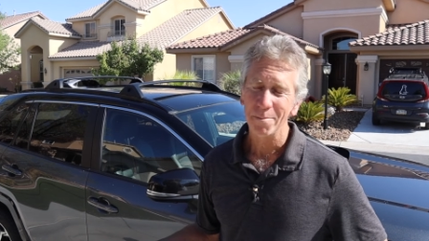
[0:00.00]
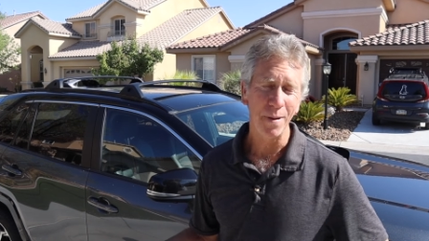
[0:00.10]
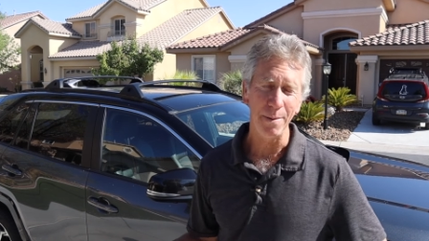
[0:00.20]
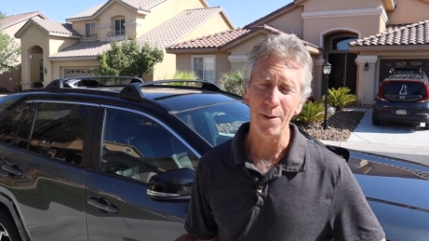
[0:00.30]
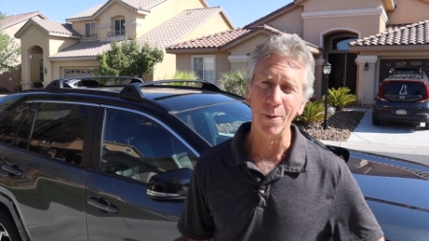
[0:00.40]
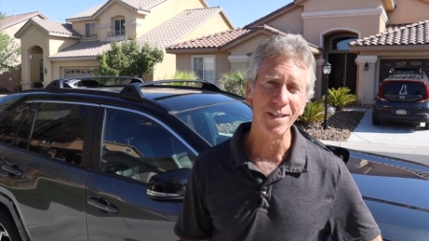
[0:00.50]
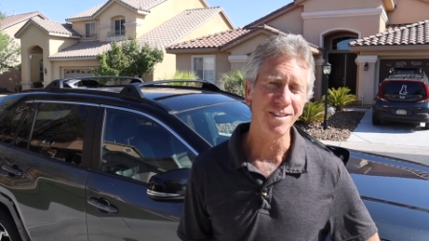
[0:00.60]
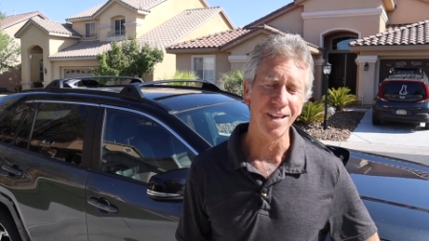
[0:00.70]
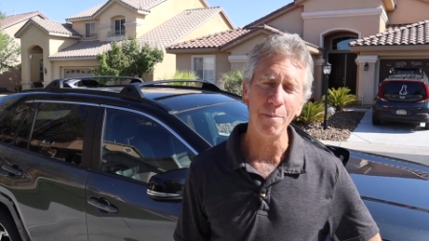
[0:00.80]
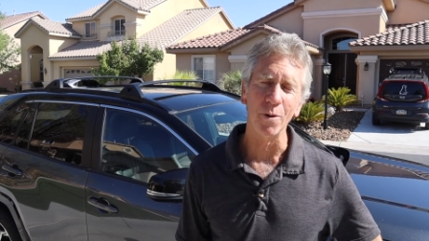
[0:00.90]
Maybe when
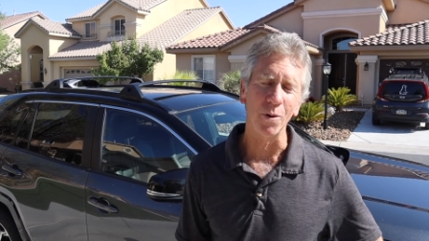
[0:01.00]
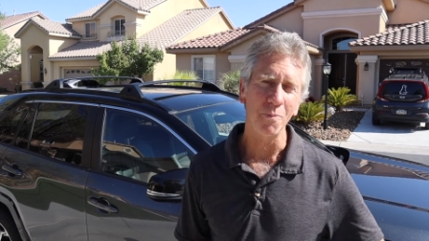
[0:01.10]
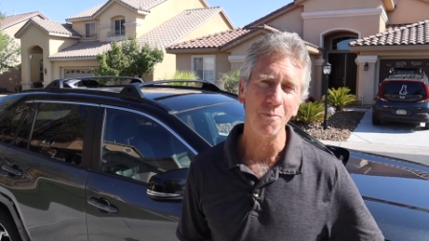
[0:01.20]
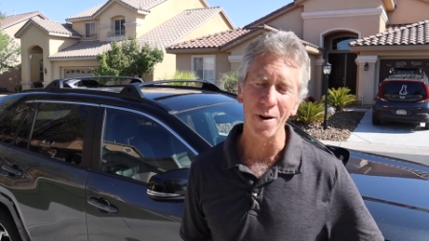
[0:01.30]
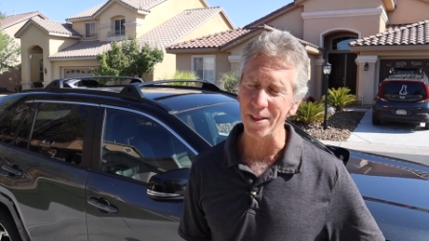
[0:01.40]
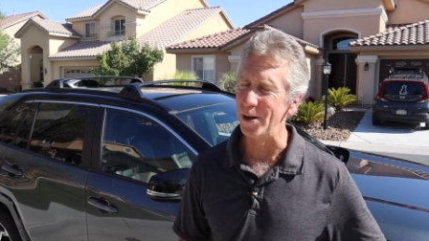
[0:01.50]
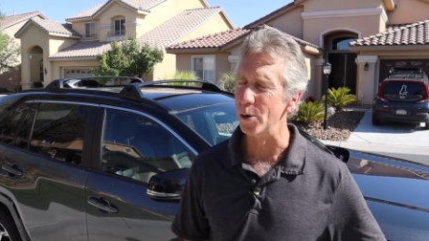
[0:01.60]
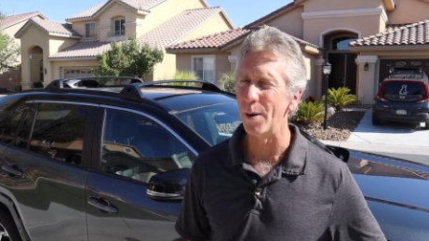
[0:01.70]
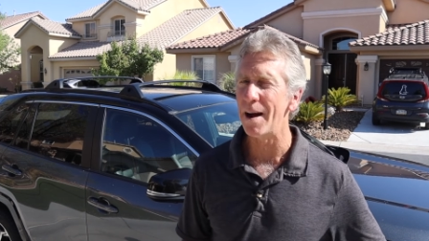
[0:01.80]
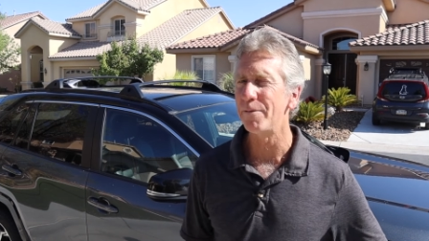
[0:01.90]
December, when the
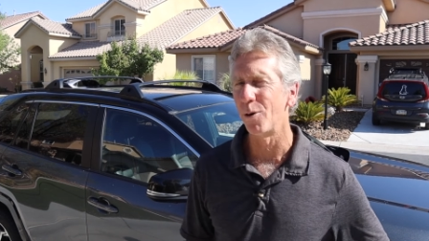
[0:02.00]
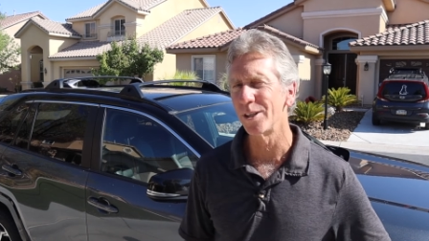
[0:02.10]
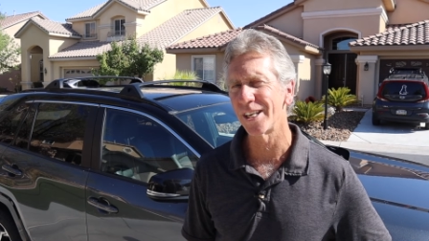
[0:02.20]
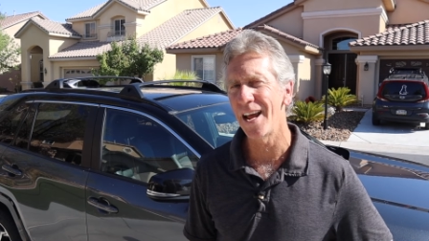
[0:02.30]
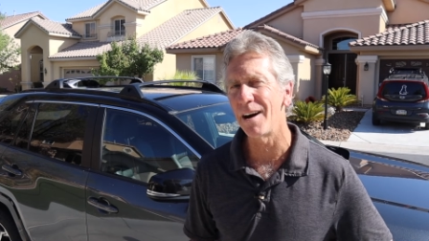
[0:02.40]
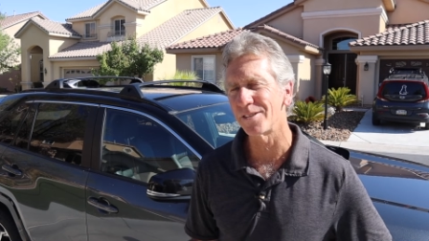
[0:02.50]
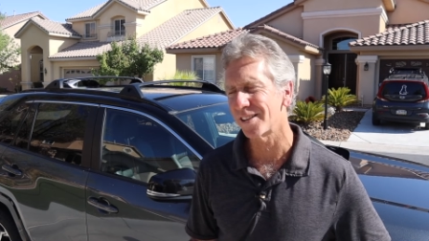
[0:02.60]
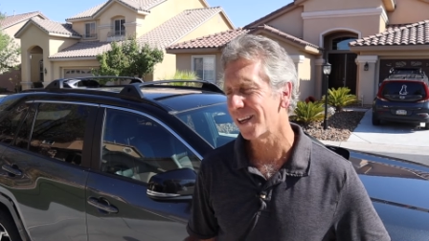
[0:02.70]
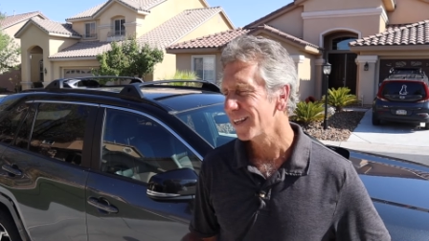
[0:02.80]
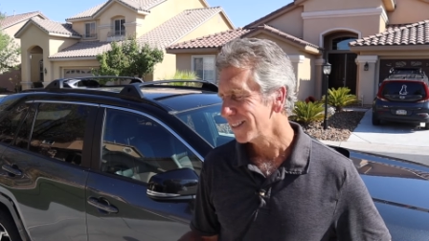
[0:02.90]
new RAV4 is announced,